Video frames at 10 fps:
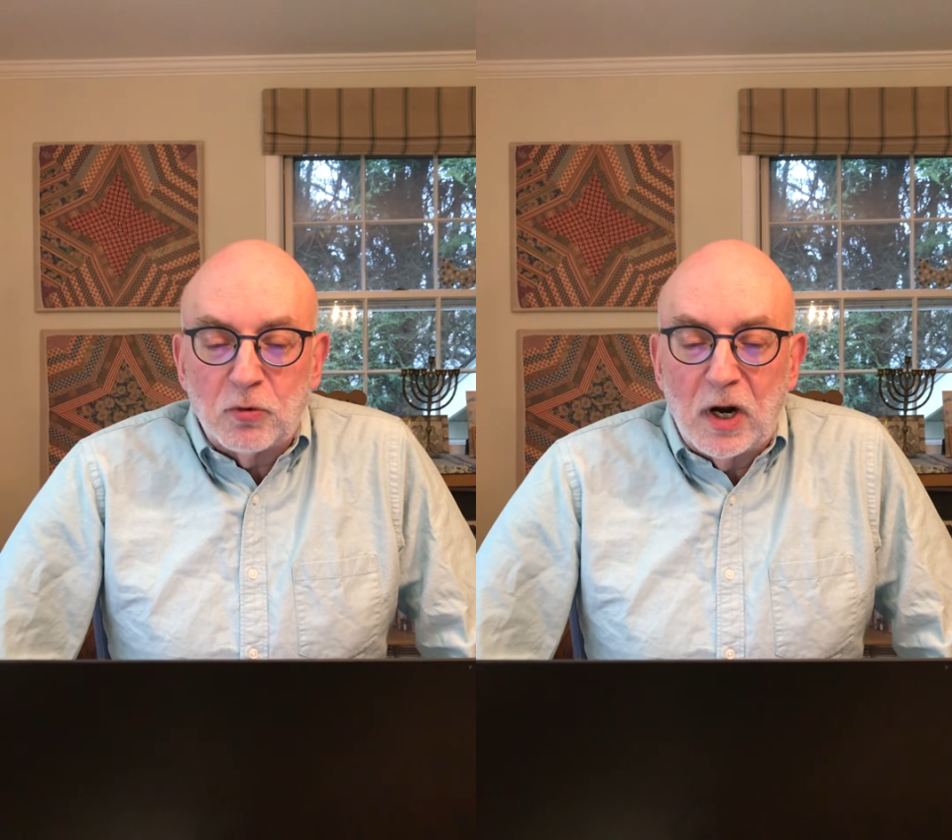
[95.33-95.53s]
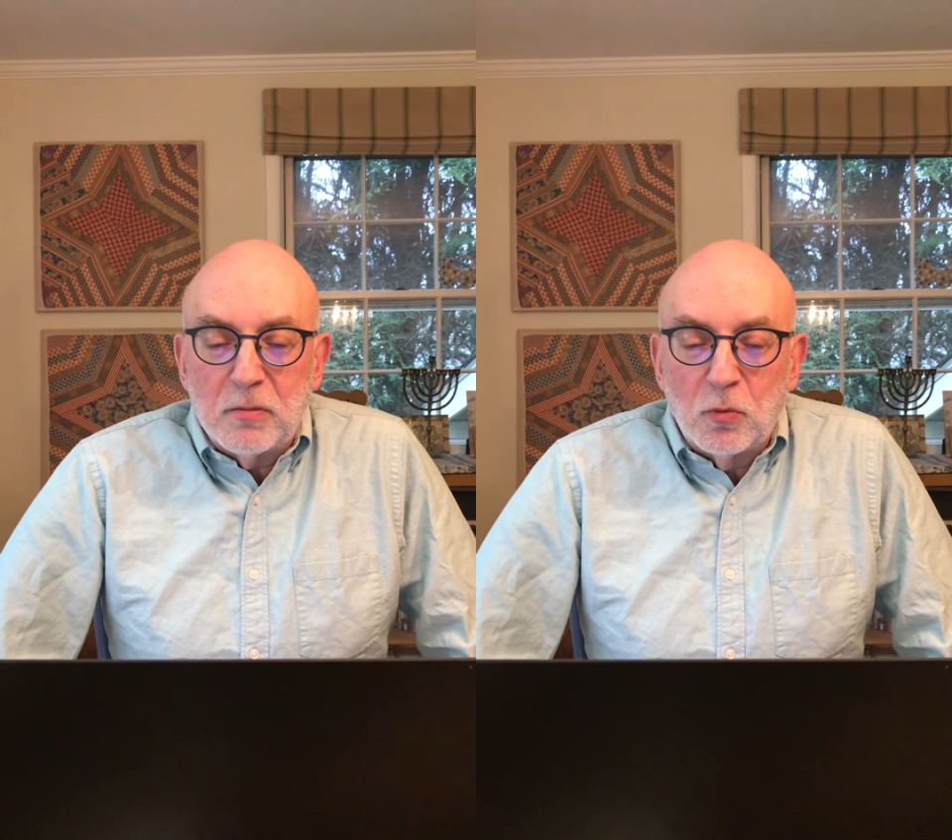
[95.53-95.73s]

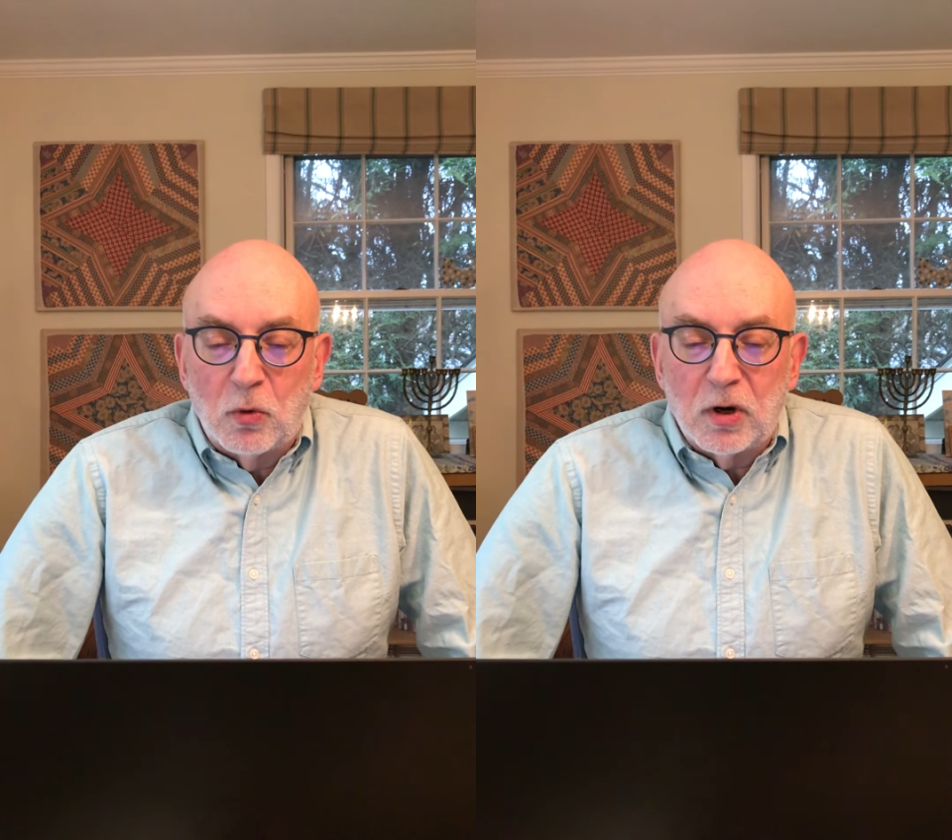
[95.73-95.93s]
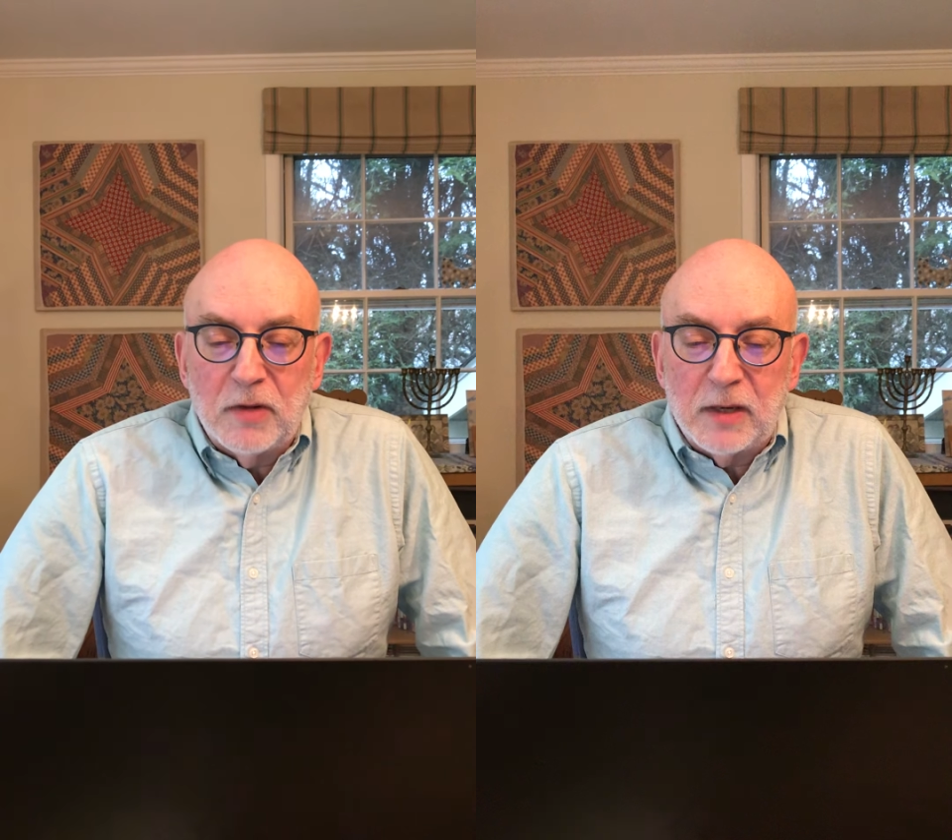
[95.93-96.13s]
write
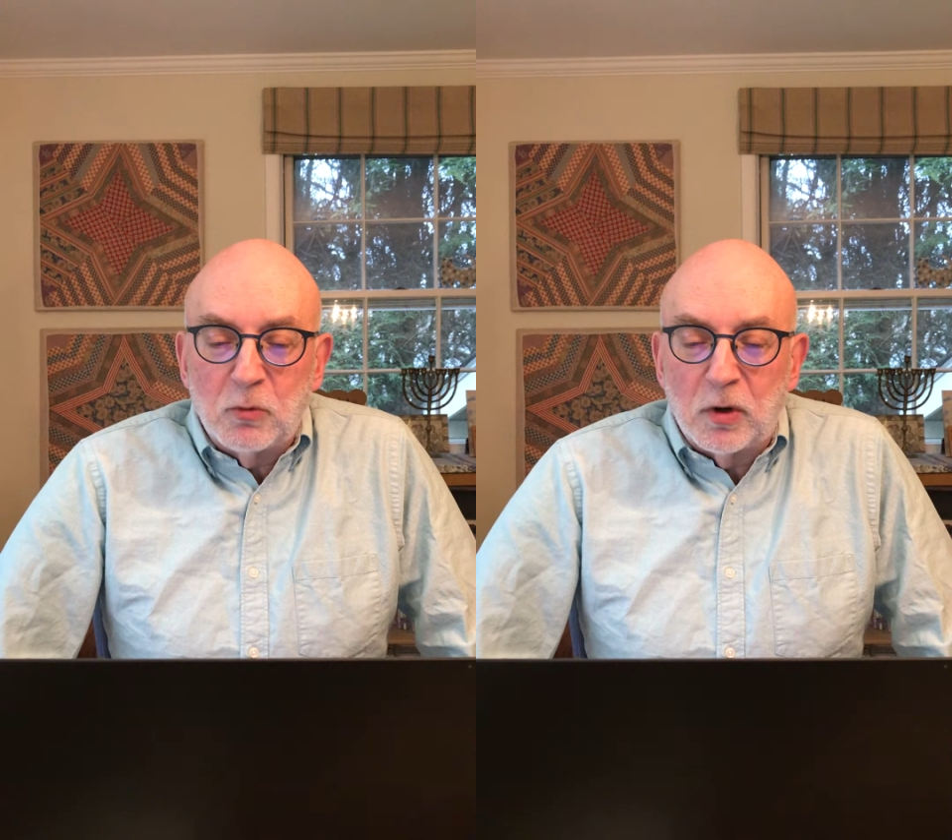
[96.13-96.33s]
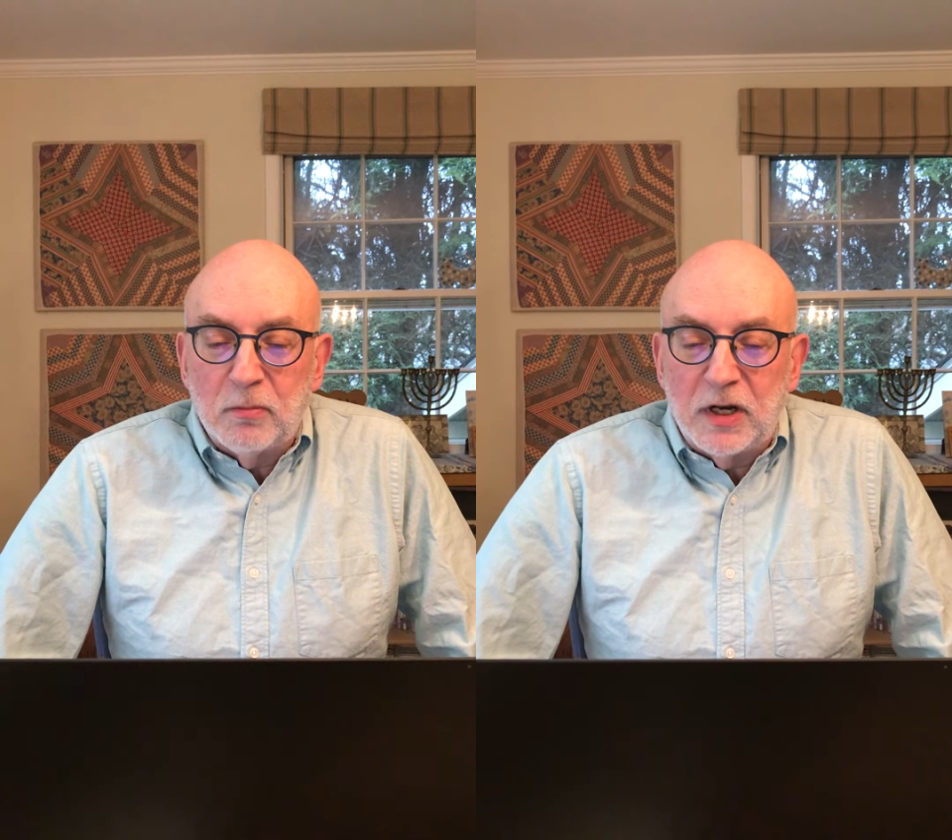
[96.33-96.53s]
more, make
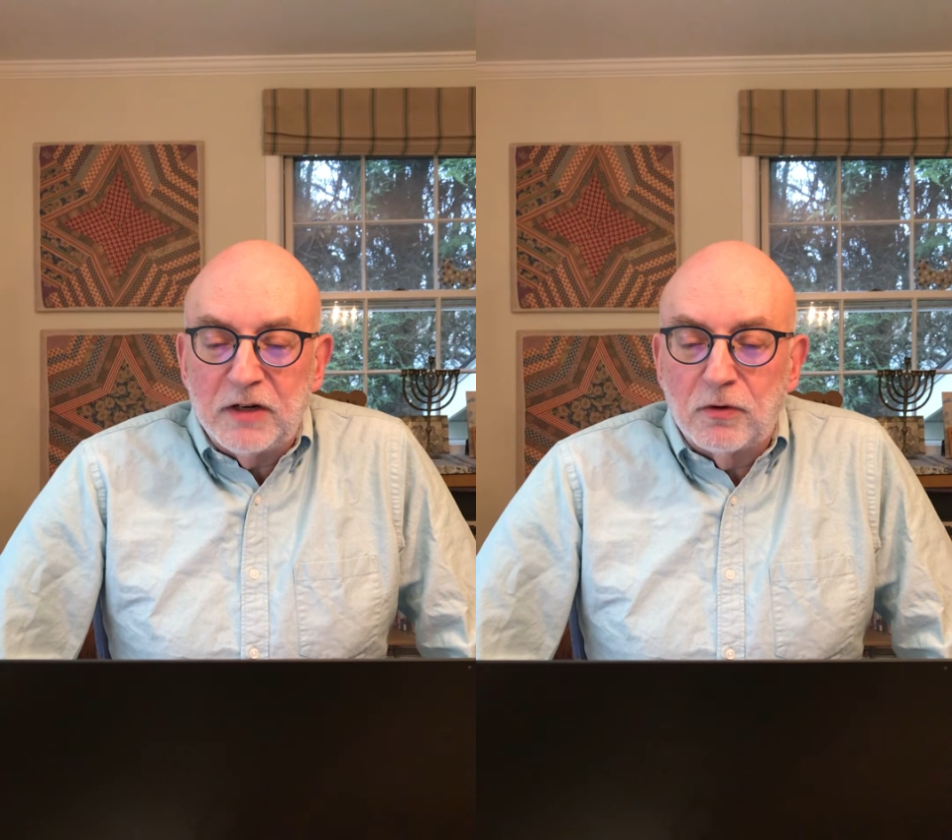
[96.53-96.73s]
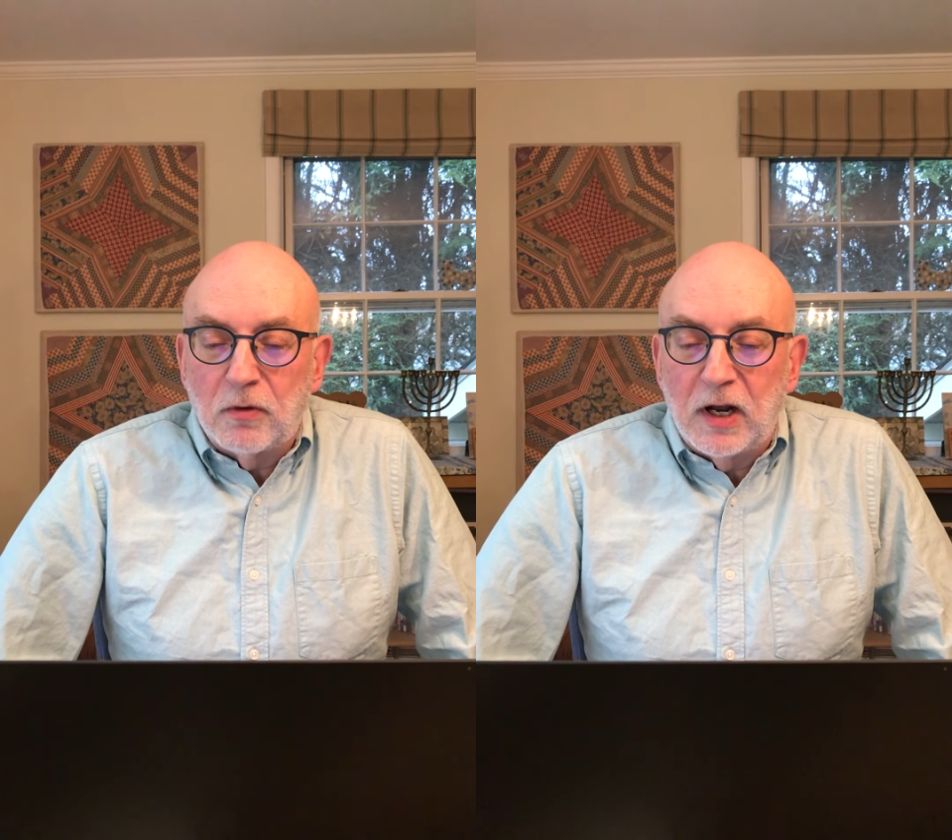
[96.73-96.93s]
more money
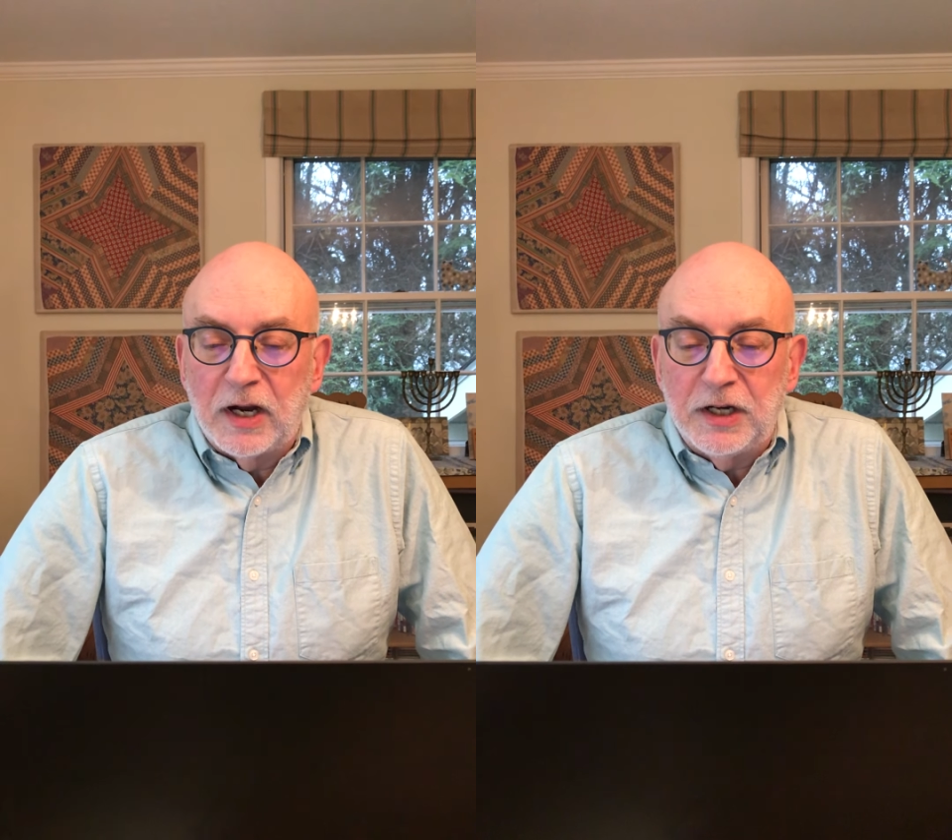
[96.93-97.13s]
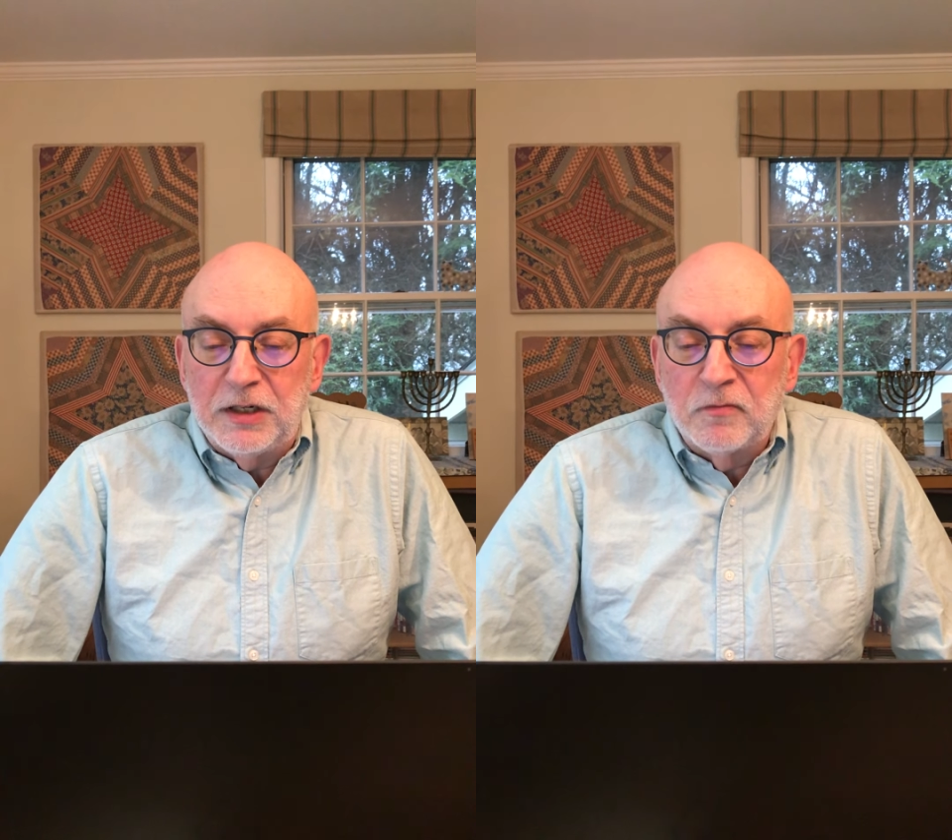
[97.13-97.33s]

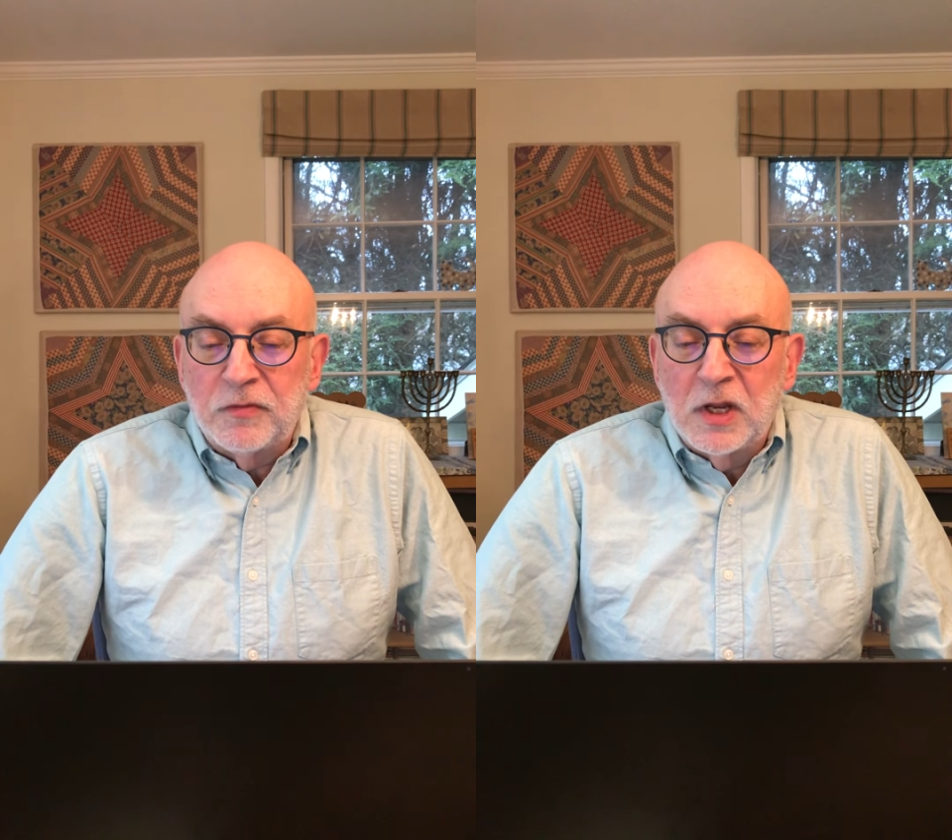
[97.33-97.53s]
variety,